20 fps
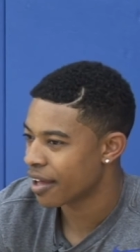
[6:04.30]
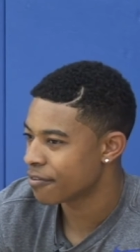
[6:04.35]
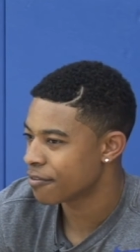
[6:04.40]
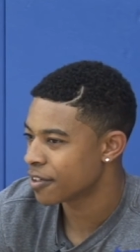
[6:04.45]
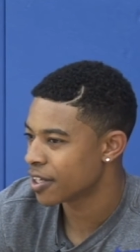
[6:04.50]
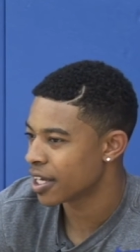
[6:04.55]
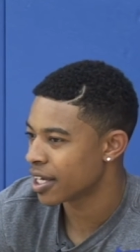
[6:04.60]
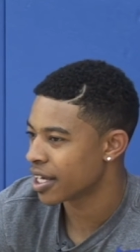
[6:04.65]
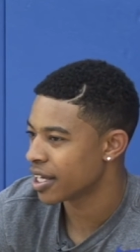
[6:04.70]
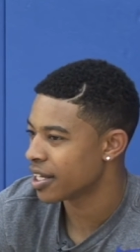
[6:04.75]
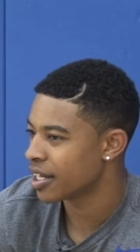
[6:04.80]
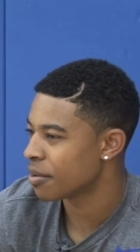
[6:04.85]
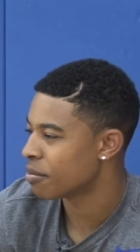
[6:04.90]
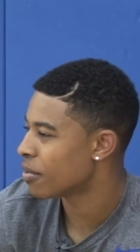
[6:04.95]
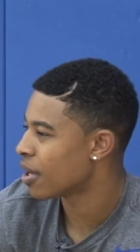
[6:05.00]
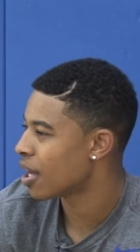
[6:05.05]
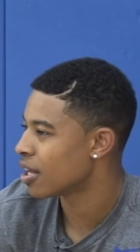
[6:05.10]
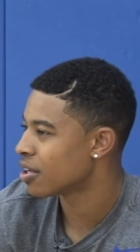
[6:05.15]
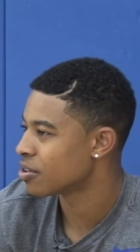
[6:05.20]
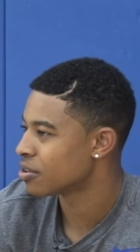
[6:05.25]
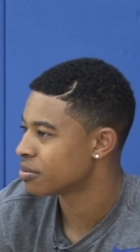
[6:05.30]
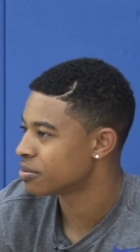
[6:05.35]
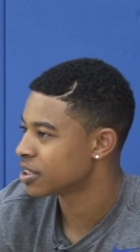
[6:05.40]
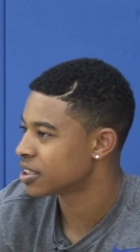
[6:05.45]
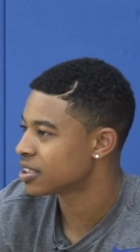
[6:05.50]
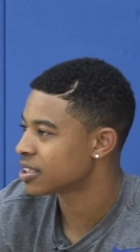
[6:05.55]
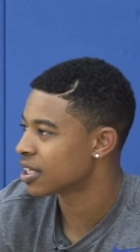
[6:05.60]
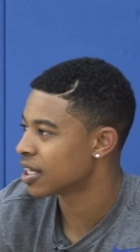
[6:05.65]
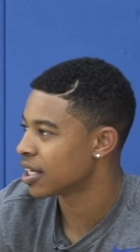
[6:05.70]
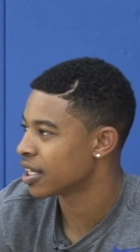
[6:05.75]
I, feel like it didn't bother him.
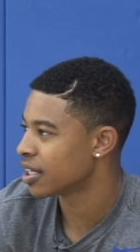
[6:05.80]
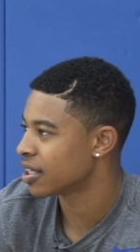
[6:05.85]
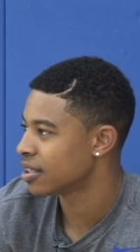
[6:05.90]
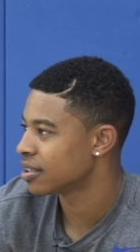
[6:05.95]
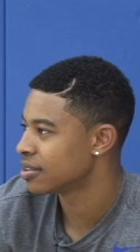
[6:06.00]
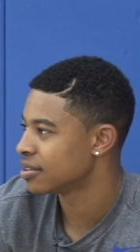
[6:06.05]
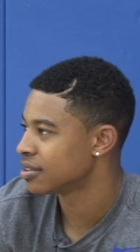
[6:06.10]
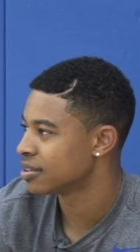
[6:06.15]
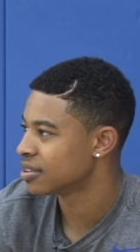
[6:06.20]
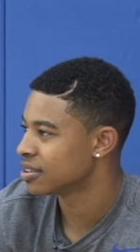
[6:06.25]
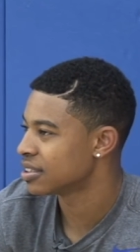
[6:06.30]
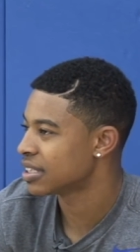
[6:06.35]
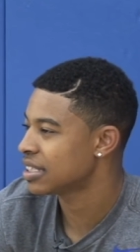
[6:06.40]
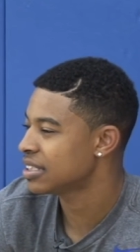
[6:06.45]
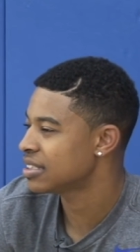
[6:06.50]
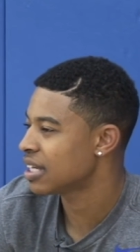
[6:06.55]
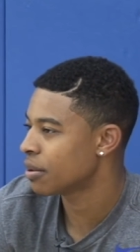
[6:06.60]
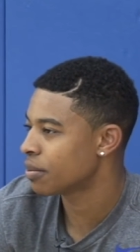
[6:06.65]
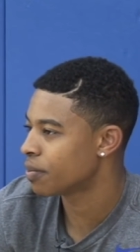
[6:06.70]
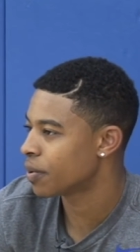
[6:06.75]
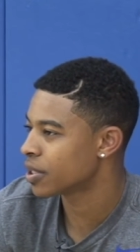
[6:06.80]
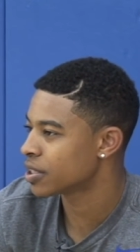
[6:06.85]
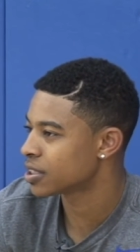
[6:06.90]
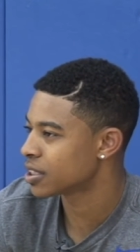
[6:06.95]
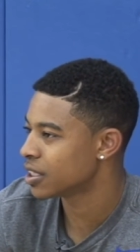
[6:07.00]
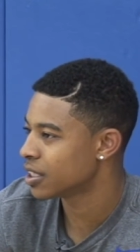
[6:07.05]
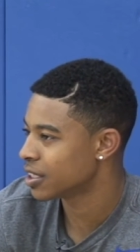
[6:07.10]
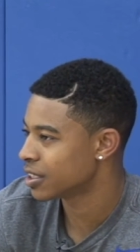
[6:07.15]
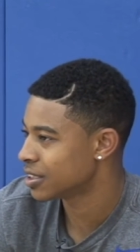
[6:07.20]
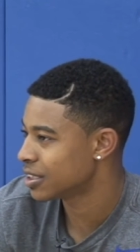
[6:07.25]
Just like that's the type of
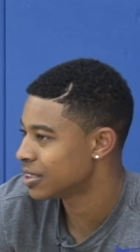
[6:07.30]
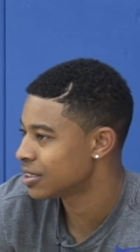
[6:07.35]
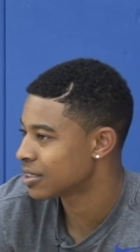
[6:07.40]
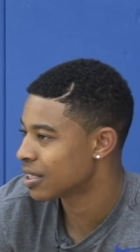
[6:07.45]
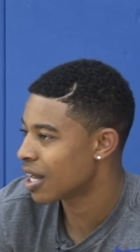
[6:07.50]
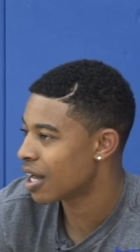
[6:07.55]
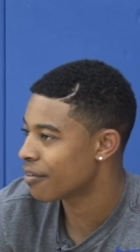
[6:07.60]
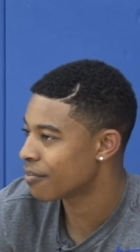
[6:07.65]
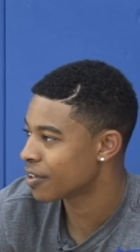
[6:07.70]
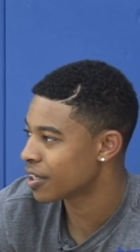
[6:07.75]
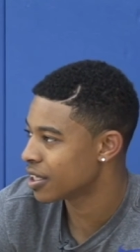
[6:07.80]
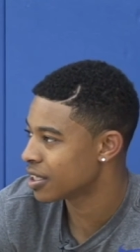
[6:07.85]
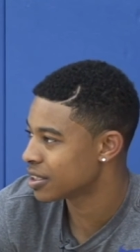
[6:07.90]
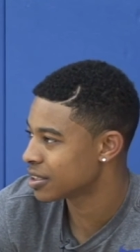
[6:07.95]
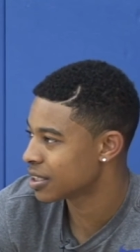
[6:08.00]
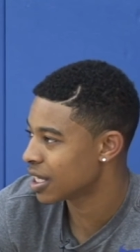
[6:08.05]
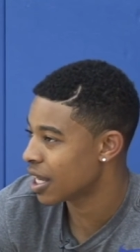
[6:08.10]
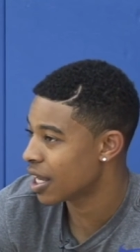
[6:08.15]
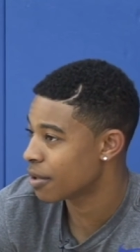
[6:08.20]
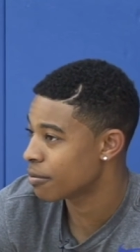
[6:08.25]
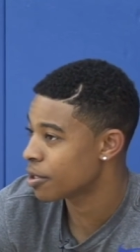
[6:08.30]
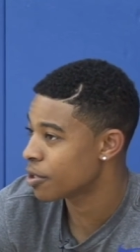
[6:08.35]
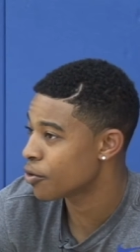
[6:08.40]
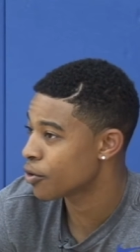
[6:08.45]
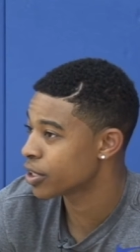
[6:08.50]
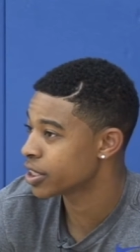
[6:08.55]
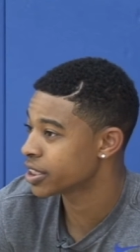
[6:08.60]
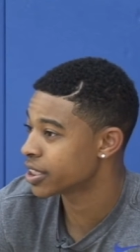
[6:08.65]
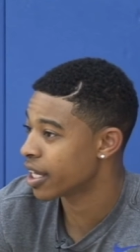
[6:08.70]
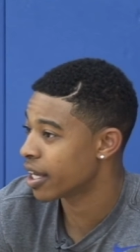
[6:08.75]
person he is. He's confident in his game. Look
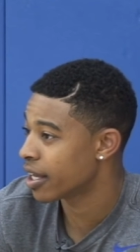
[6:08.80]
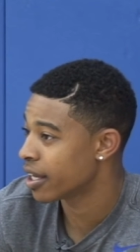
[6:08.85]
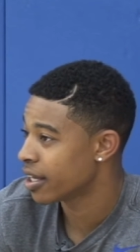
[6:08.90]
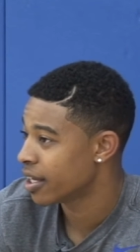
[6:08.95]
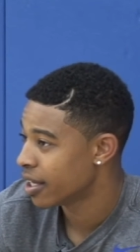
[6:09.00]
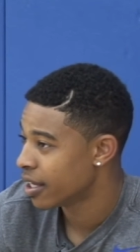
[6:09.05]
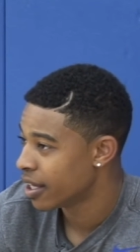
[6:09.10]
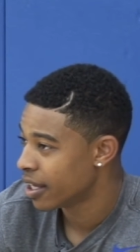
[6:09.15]
where he's at.